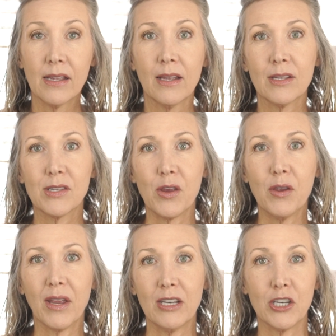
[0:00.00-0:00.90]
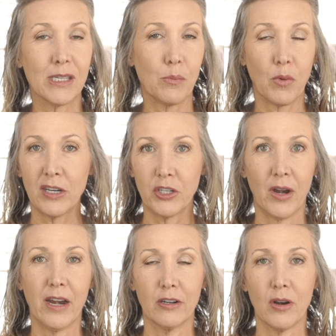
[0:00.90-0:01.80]
So you can just brush your
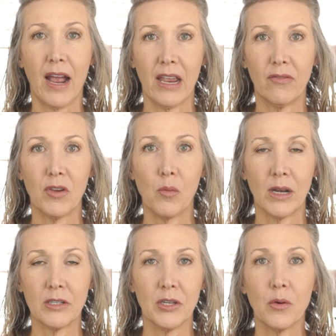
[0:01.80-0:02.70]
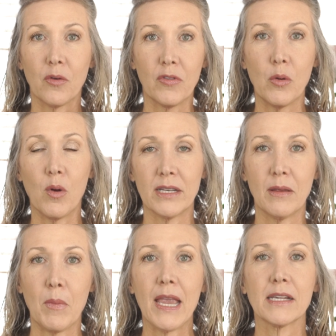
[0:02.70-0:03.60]
hair dry if you want to, or if you want to
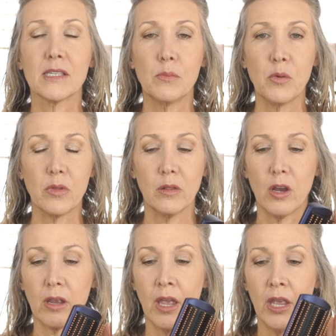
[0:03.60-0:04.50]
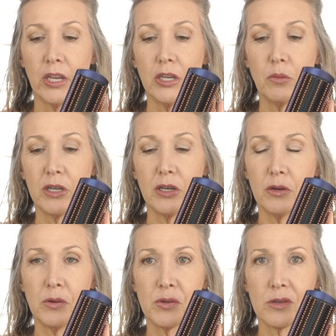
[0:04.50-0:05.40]
make a smooth look, you would
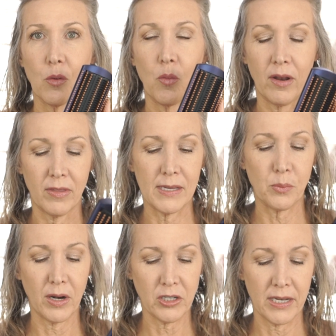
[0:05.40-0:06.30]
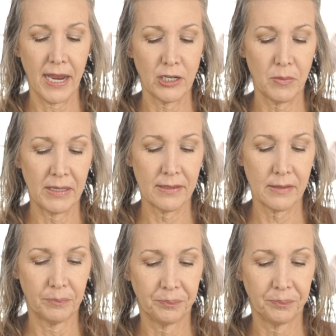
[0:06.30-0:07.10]
use one of these brush attachments.